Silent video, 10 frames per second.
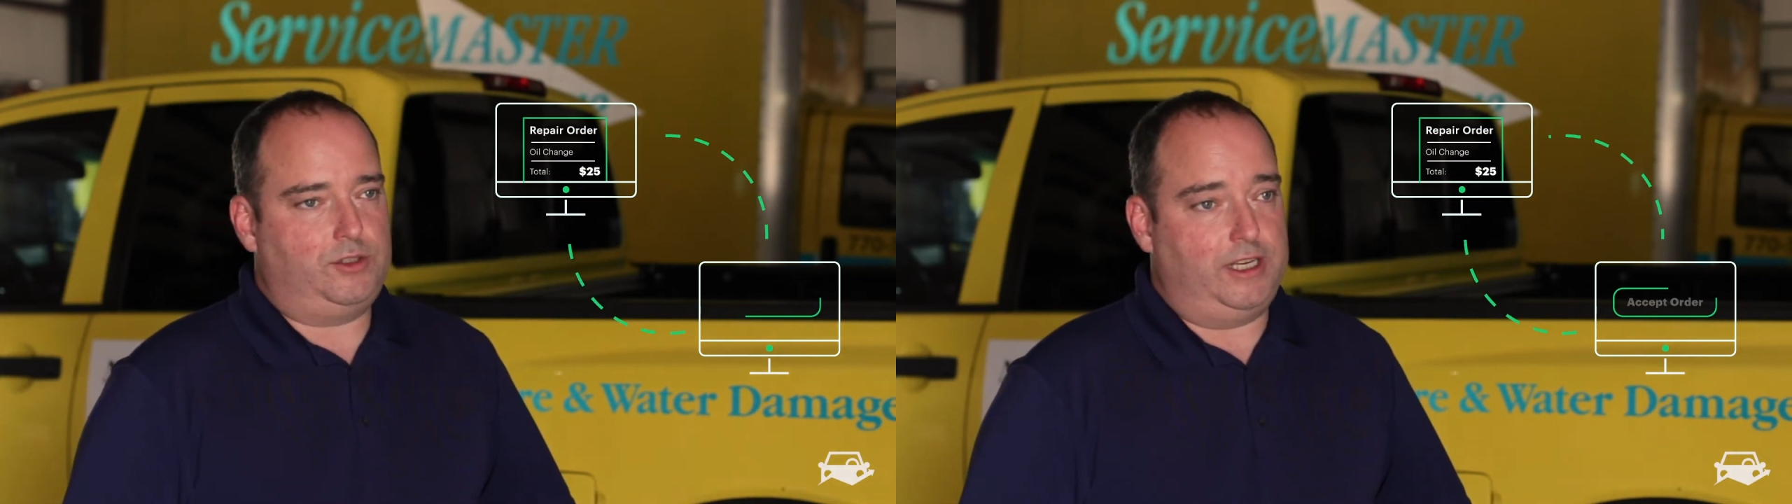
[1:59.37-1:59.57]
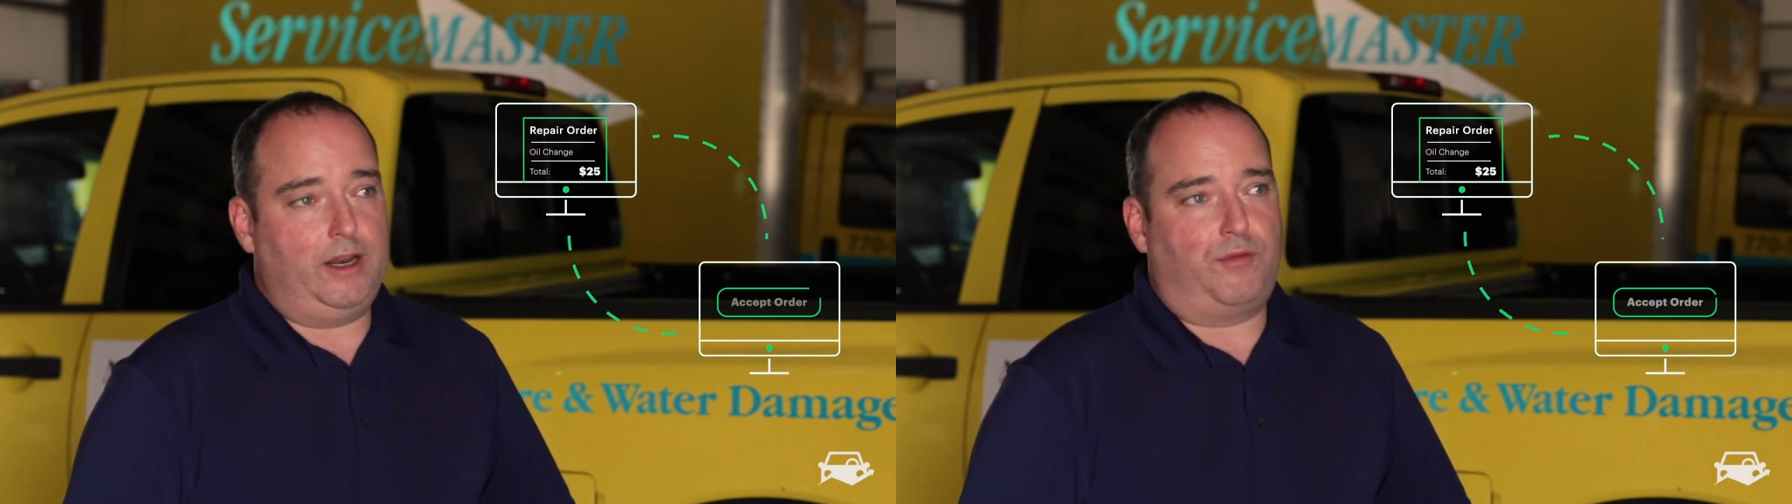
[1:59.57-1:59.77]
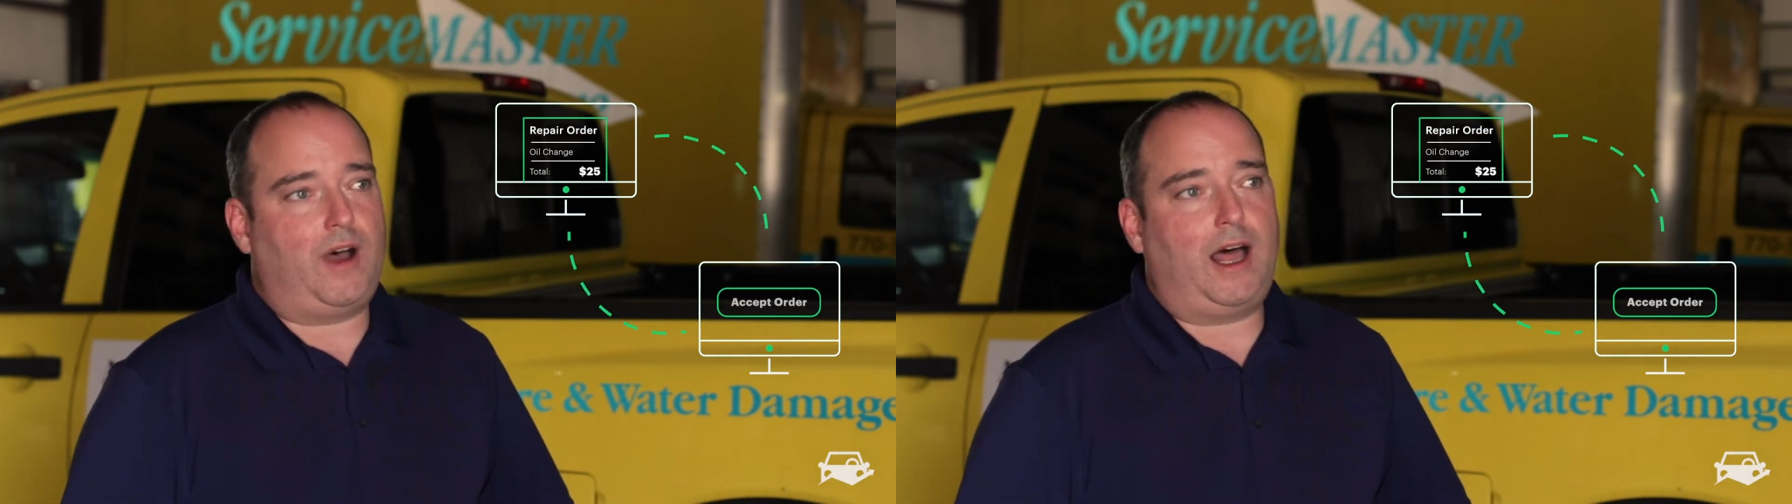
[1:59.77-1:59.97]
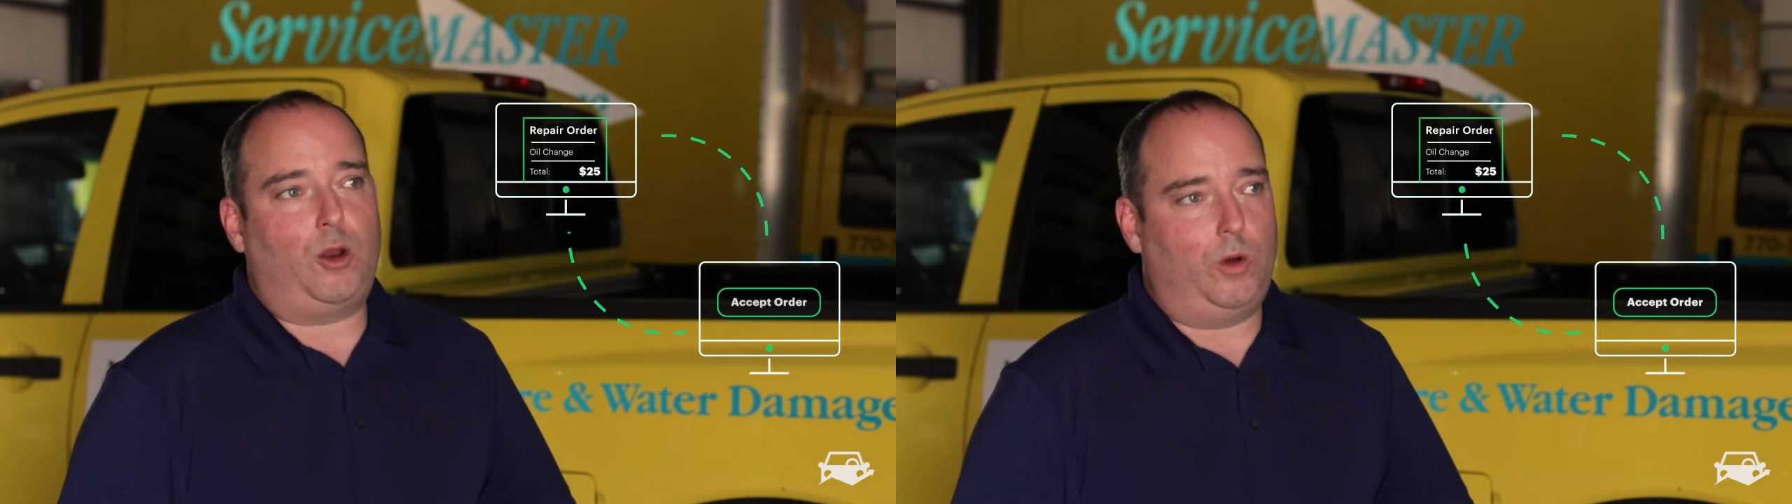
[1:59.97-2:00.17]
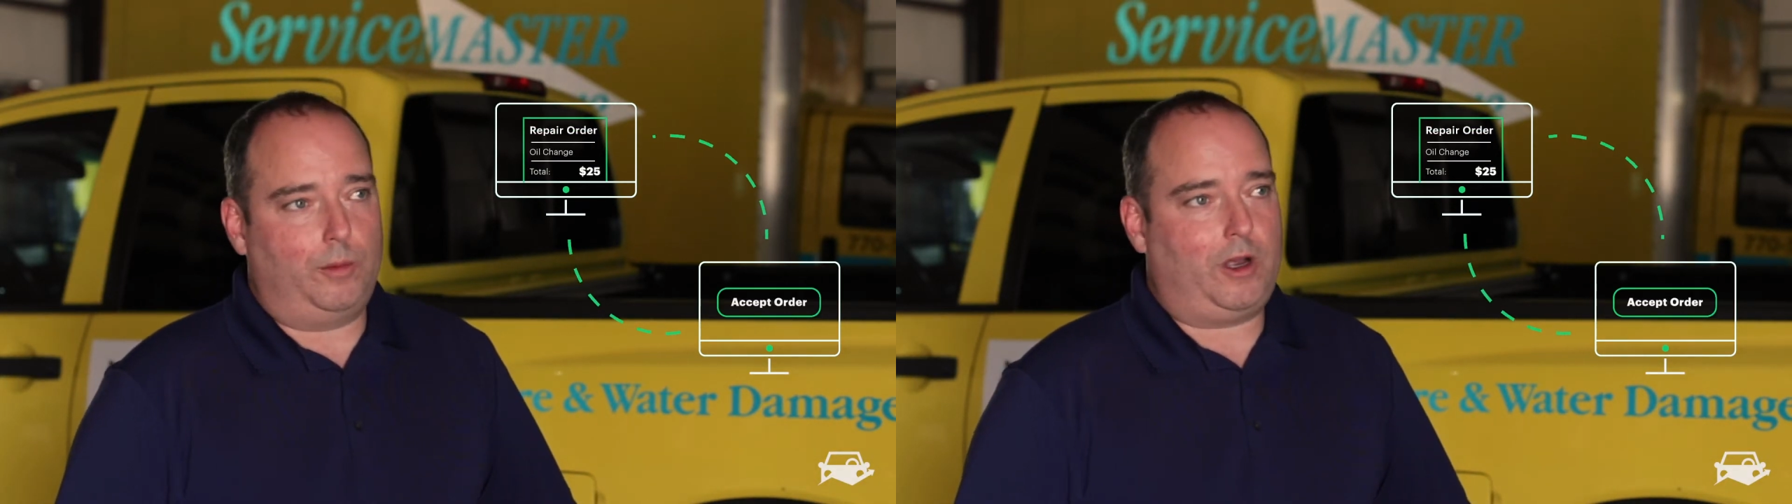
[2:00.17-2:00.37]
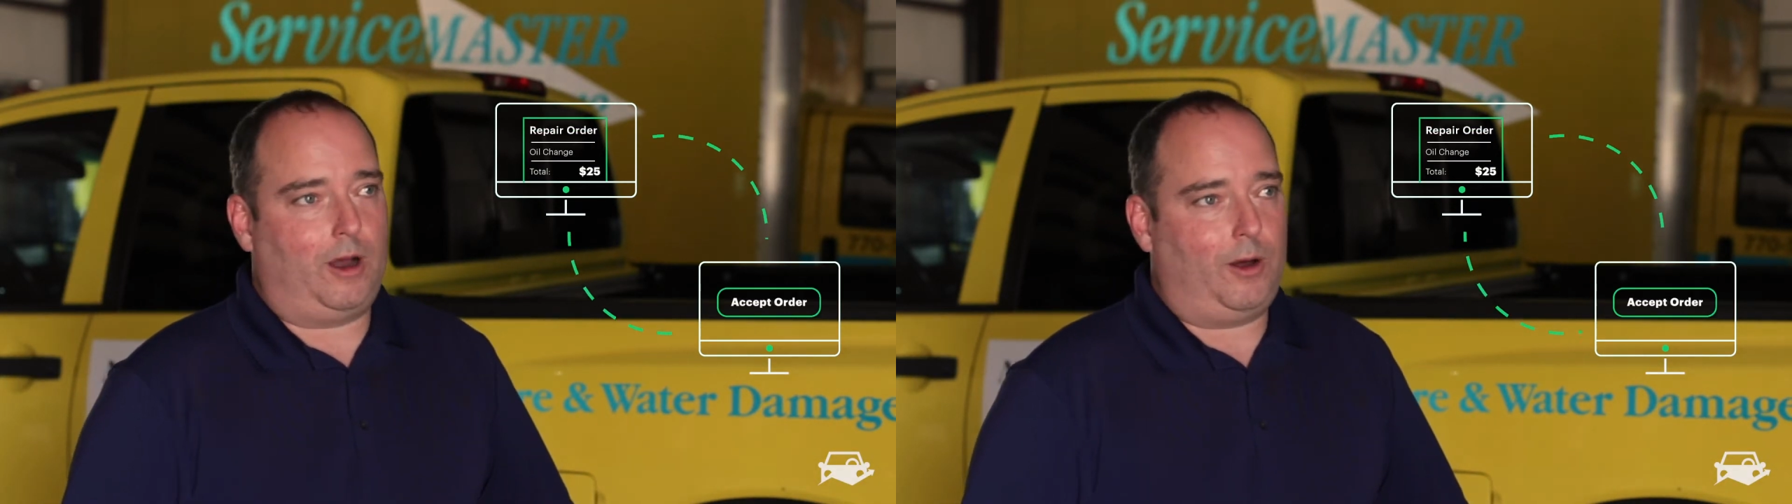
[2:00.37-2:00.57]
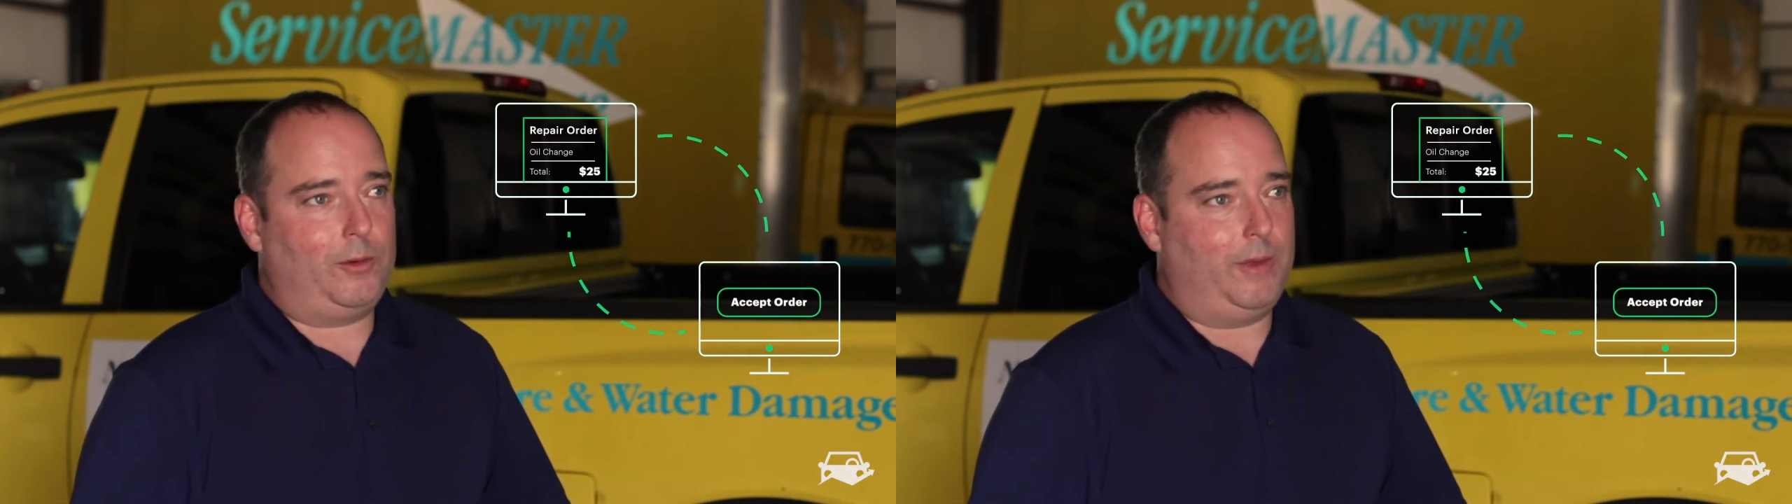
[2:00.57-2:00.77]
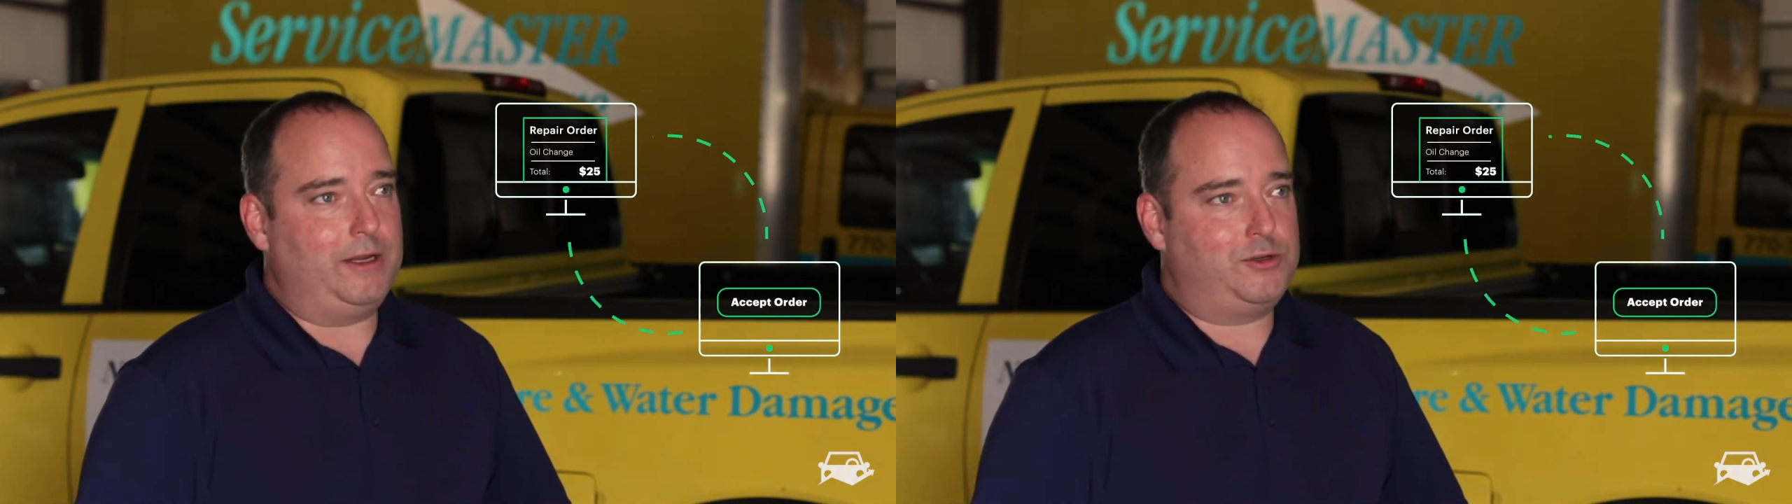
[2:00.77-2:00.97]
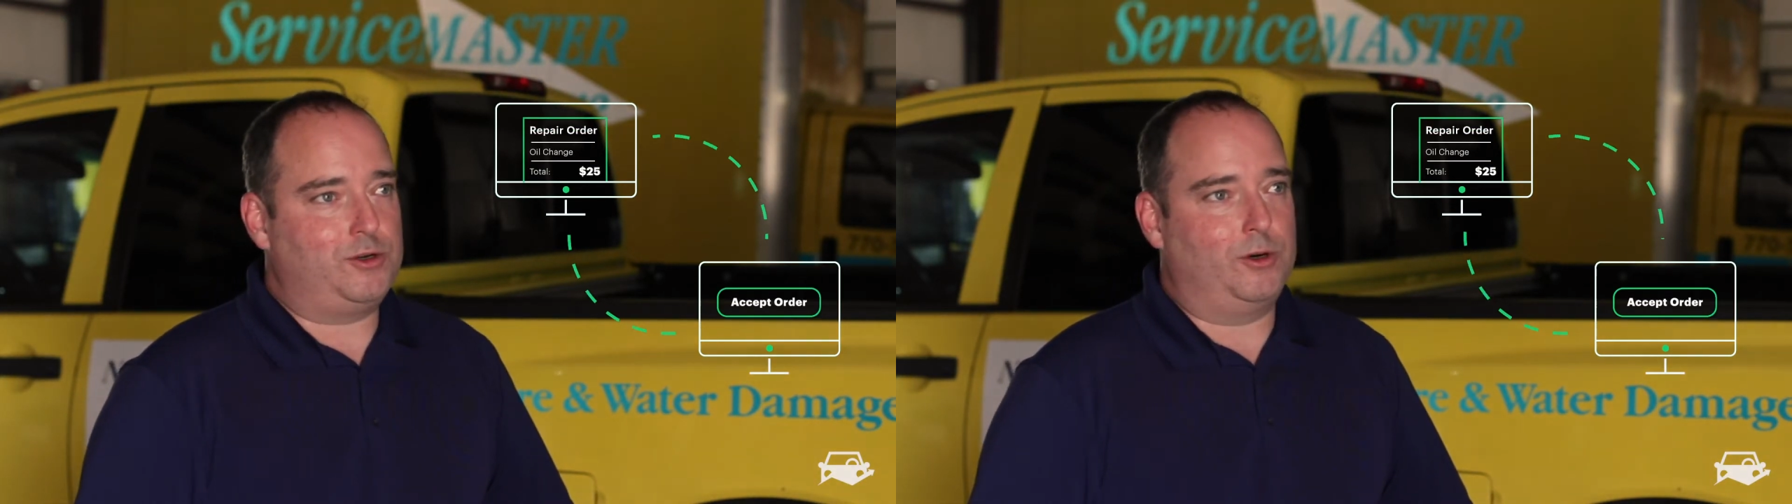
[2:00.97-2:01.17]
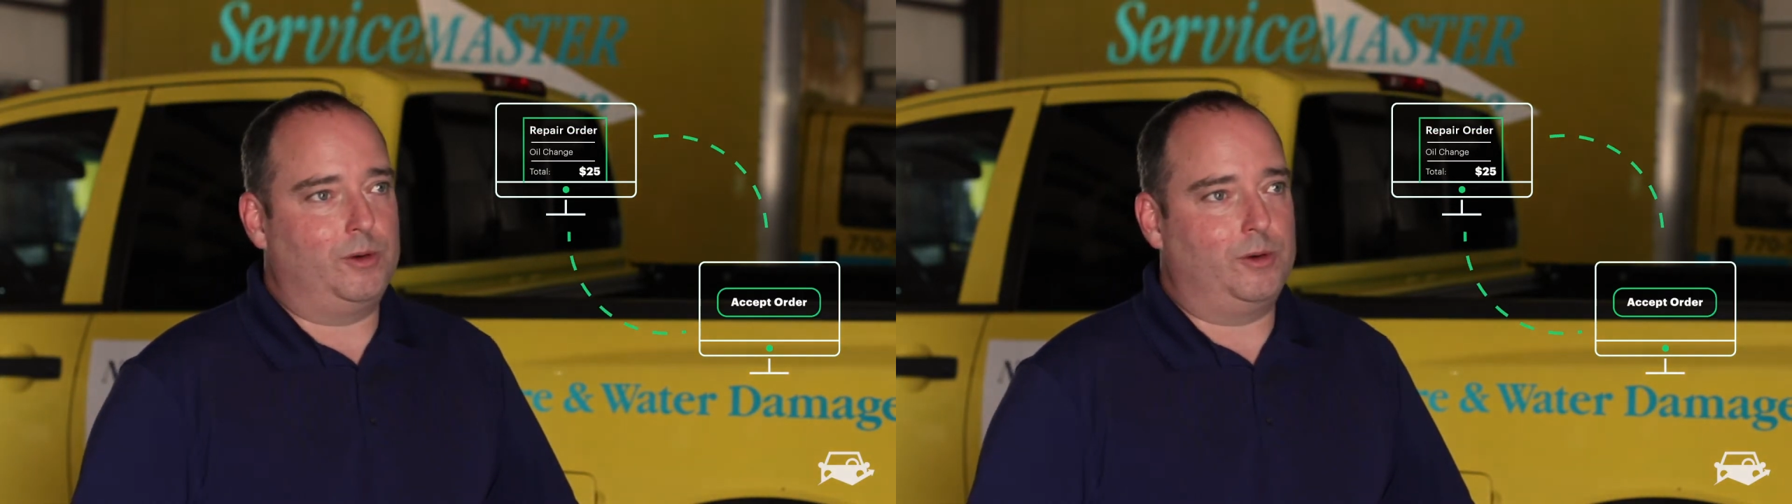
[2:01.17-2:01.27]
she did a follow-up call to make sure